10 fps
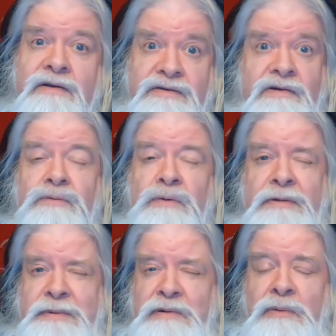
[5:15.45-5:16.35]
She doesn't want
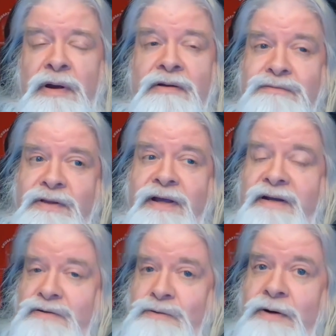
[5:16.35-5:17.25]
to be around for that
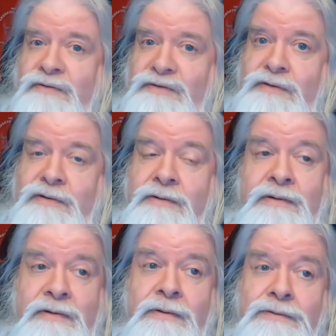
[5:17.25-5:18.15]
at Ground Zero.
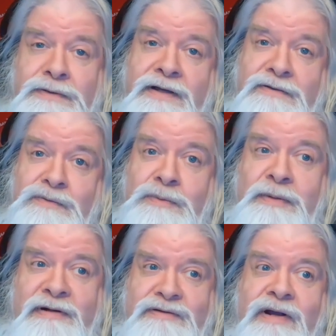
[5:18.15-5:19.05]
No, thank you very
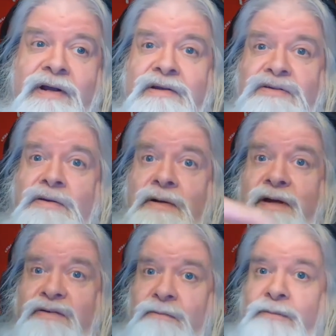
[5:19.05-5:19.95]
much. She
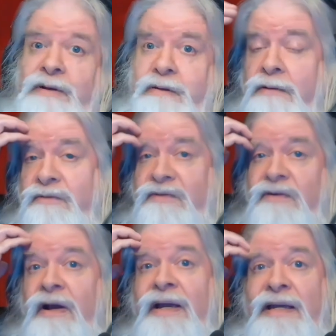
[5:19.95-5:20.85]
likes it better
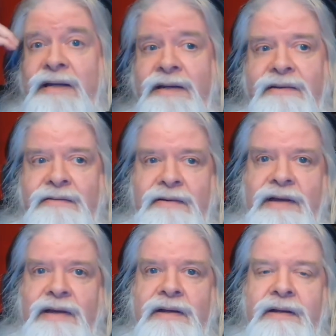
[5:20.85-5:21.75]
outside,
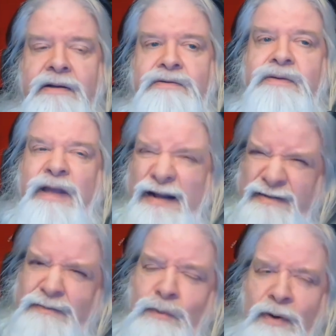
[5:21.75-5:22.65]
Thay. So
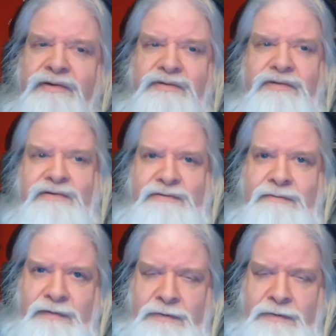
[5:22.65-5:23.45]
that's why she's, you know.